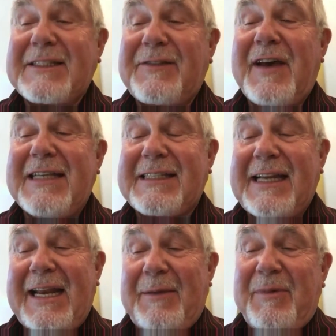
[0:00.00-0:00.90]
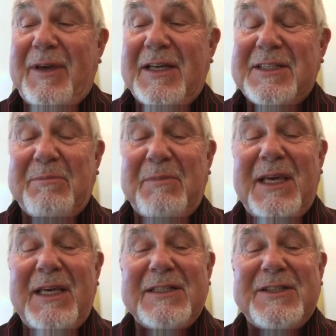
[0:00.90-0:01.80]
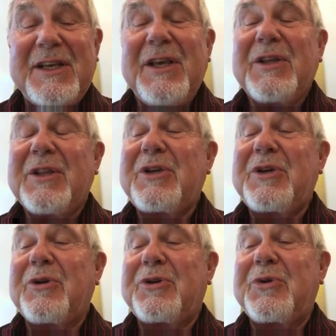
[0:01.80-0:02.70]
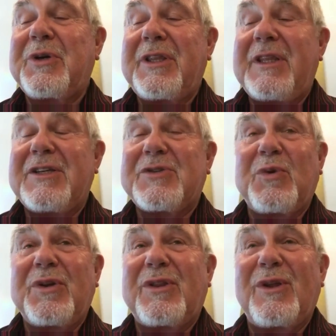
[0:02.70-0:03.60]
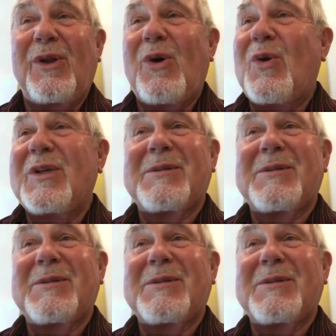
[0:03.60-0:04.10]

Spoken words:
fascinating because it means that you're doing this with the lowest